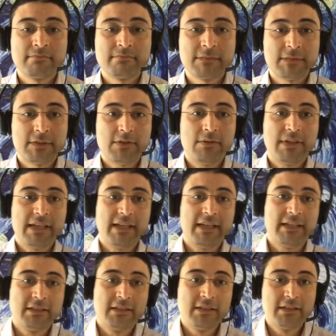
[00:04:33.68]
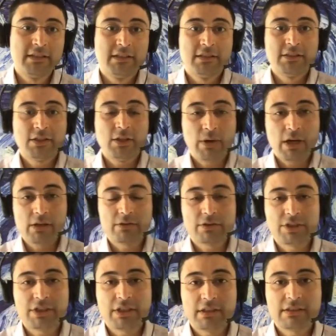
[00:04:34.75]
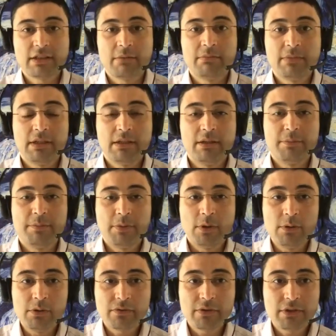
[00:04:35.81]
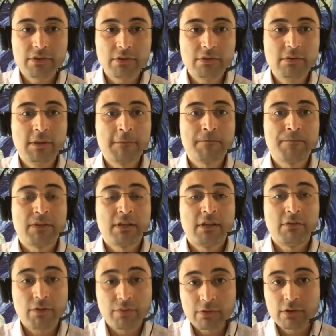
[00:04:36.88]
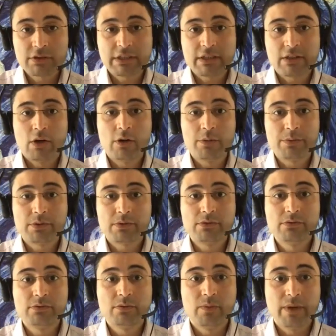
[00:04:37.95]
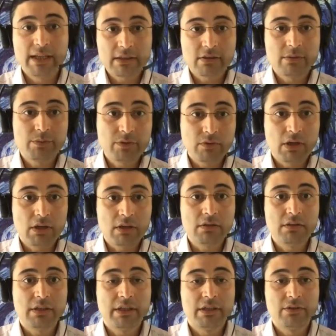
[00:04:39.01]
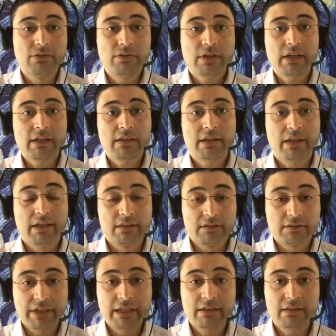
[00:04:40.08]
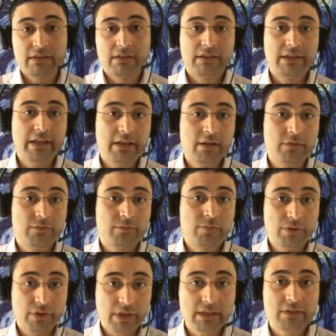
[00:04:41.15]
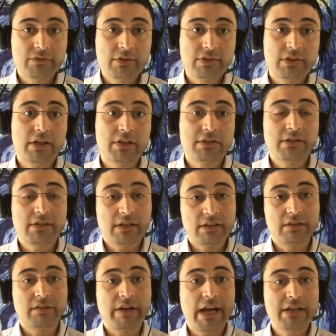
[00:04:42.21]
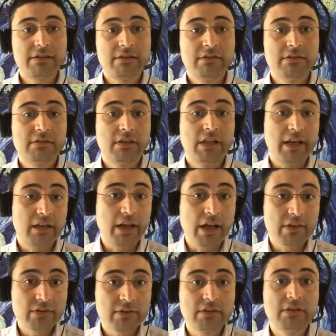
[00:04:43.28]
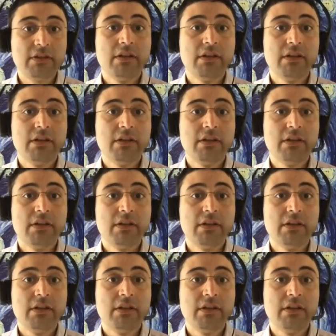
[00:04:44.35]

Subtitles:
Okay, so I also shared some polls with you. We of course had hoped to welcome you all in Utrecht and create a day of productive discussions and interactions like last year.